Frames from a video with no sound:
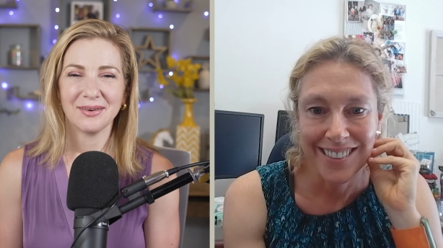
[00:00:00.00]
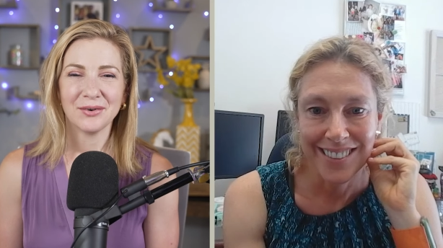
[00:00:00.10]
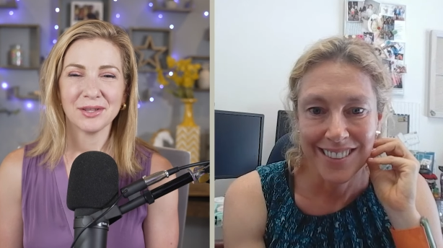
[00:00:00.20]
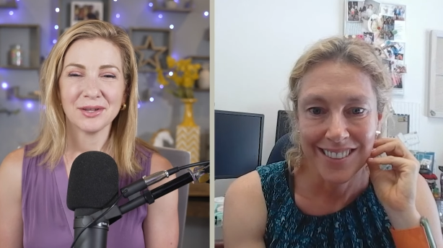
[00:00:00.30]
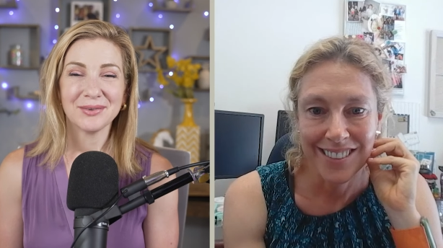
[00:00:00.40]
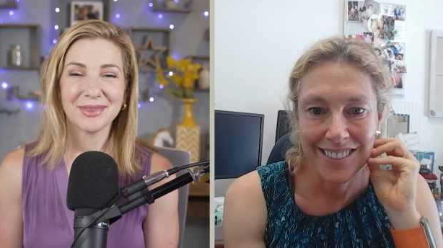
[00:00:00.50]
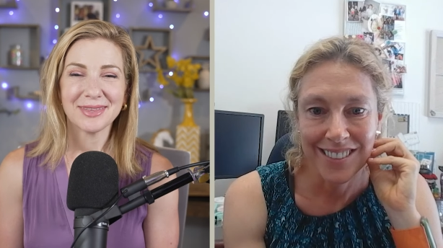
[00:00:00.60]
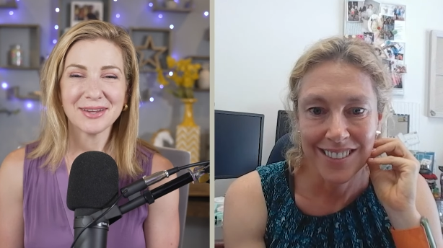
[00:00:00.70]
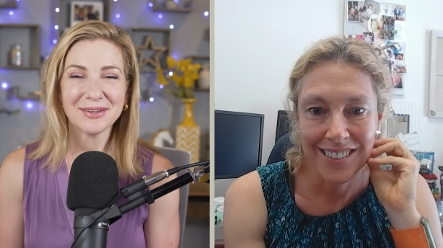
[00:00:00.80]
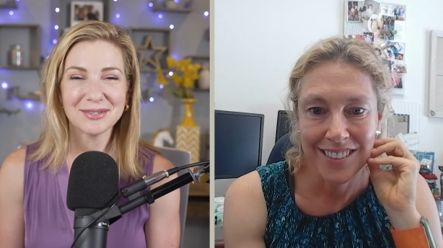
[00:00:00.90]
Speaker 1: Orly, well,
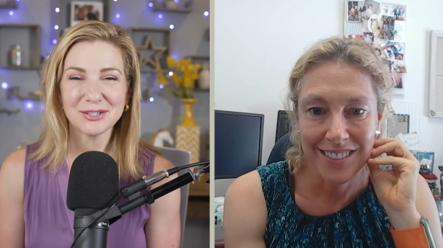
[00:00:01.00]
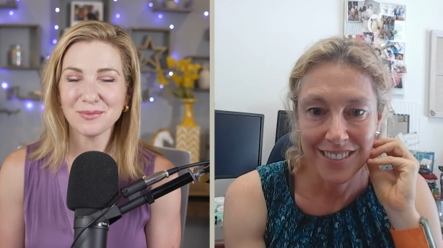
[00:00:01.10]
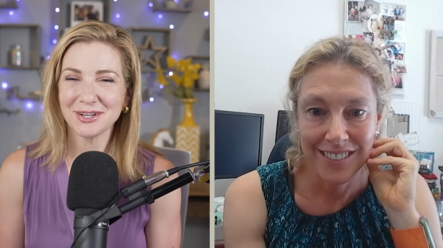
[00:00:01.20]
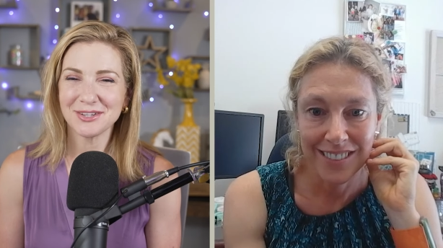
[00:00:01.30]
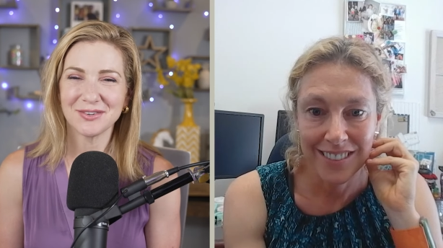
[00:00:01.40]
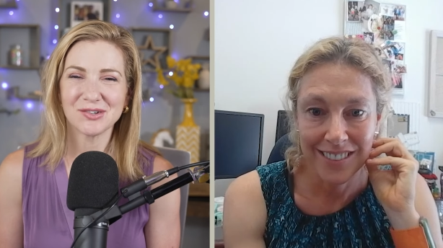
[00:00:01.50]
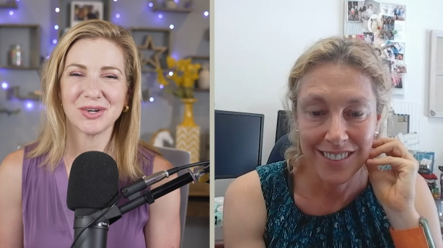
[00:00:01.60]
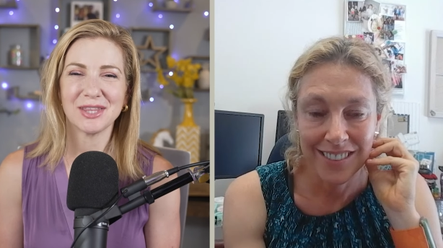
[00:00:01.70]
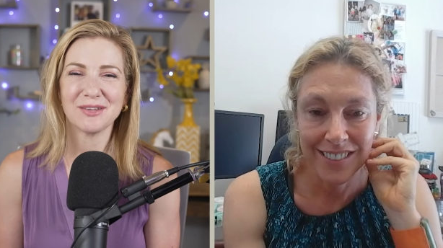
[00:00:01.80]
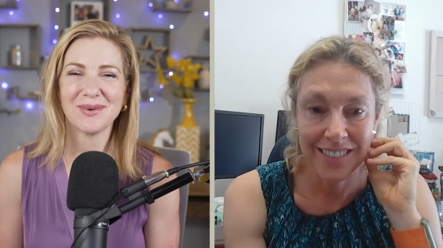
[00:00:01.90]
thank you so much for
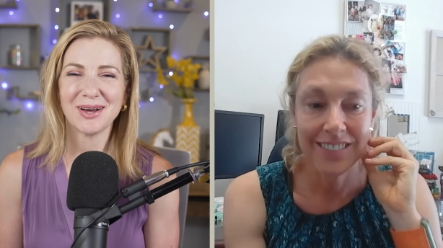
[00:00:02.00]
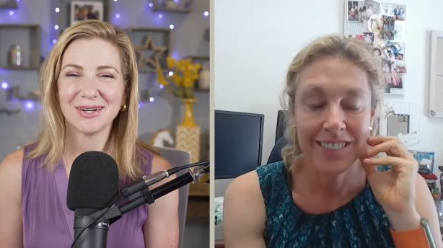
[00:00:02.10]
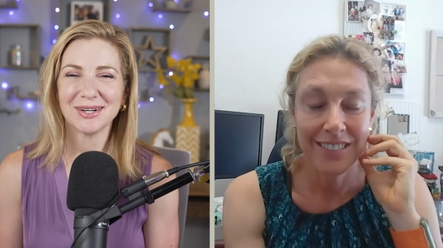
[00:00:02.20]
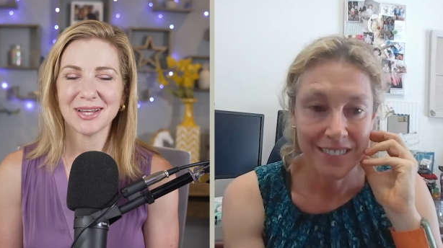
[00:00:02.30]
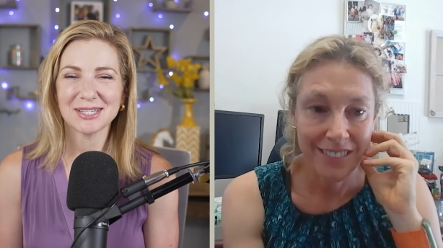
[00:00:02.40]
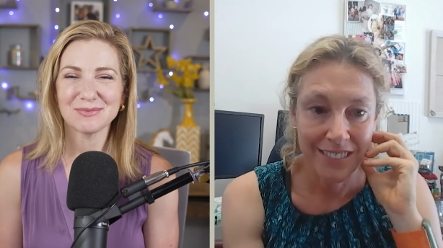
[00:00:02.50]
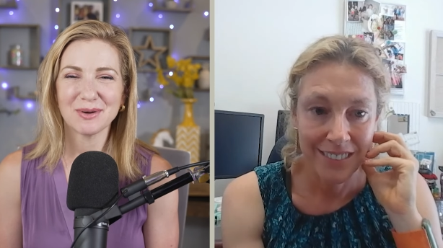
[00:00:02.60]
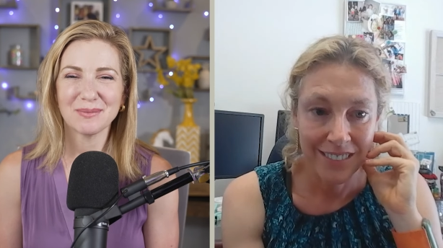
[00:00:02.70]
joining the Modern Customer